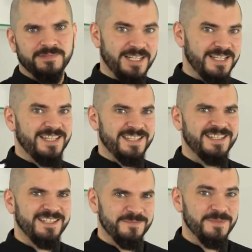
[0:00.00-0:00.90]
as I
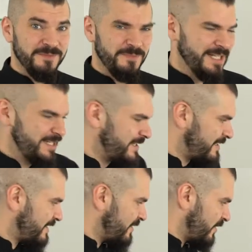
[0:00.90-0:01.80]
said in many
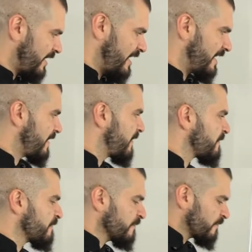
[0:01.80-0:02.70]
places. Okay,
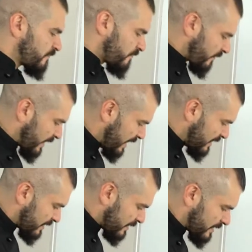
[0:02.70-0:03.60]

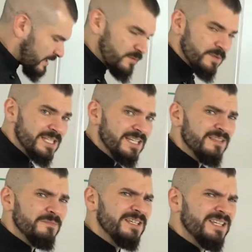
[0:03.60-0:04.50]
and since we said in
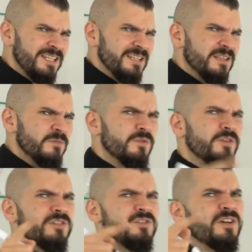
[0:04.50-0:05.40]
the beginning that we're
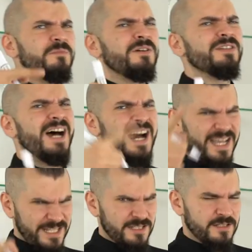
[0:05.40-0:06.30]
going to talk about
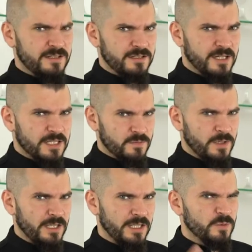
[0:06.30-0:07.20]
ice as
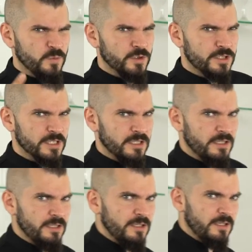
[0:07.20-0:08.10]
well and water,
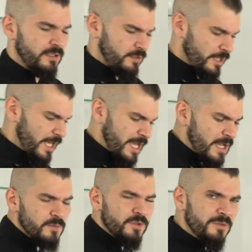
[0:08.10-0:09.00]
okay,
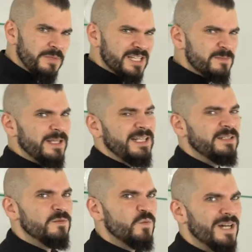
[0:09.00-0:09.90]
we're going to be
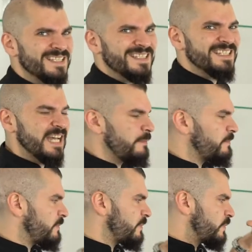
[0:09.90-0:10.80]
explaining what type
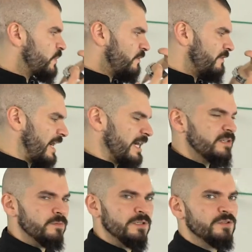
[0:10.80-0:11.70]
of
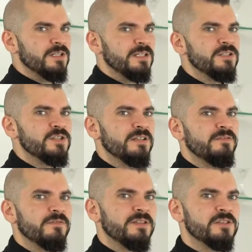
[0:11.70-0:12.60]
ice we're using in each and
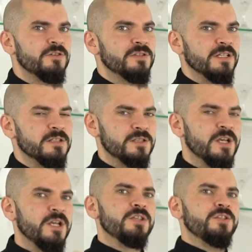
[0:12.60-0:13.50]
every of these cocktails,
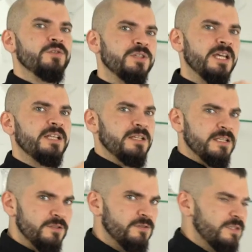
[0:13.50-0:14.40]
so you get into